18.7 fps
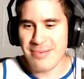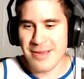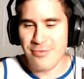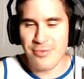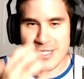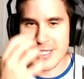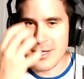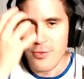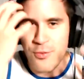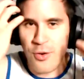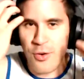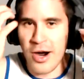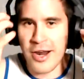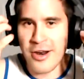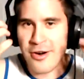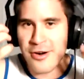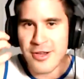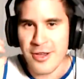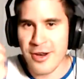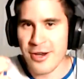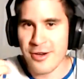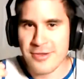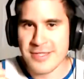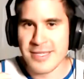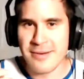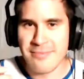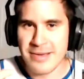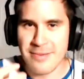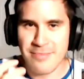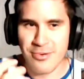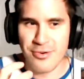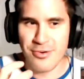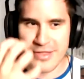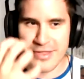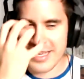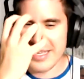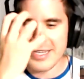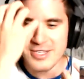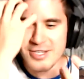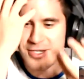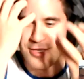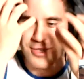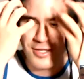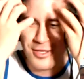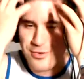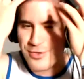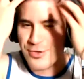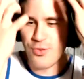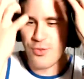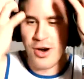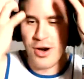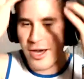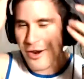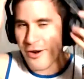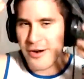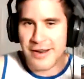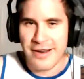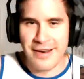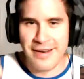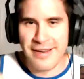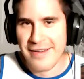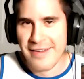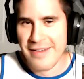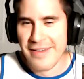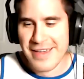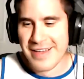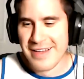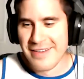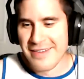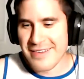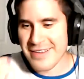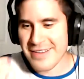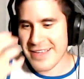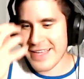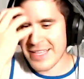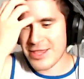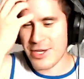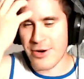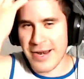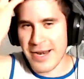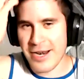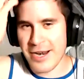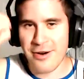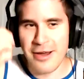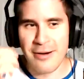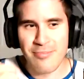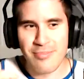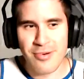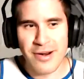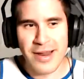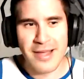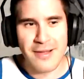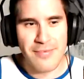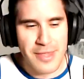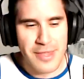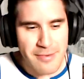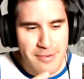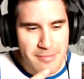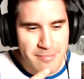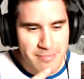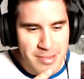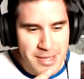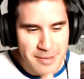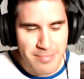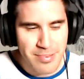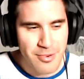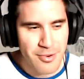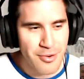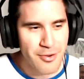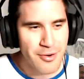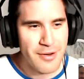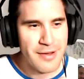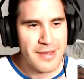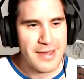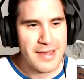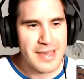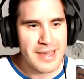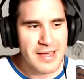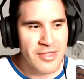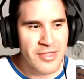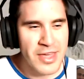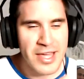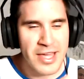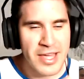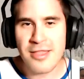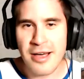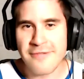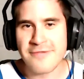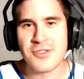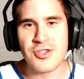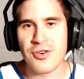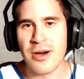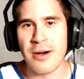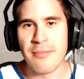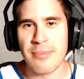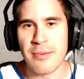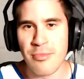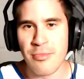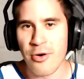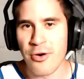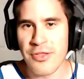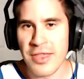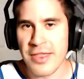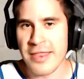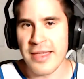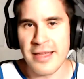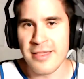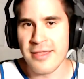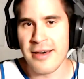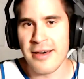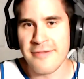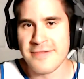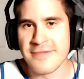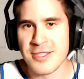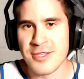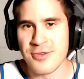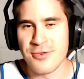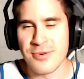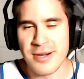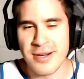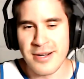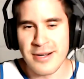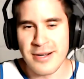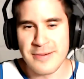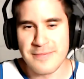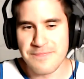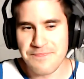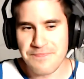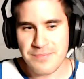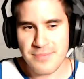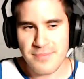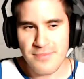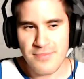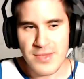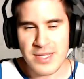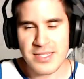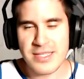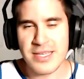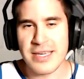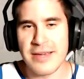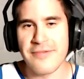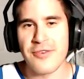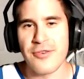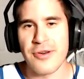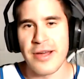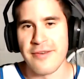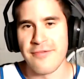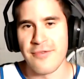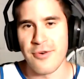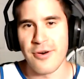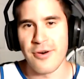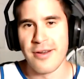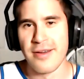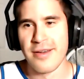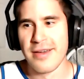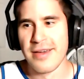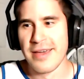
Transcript: Was it water? Some people, they can just use water and get their hair upright. People, they love Trump more than they love to give credit for.